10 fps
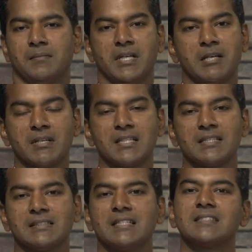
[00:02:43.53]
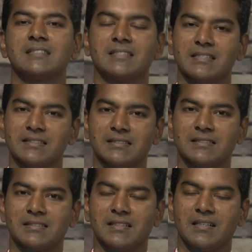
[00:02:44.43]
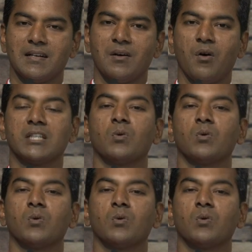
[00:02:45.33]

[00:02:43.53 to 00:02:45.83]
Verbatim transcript: My dear brothers and sisters, on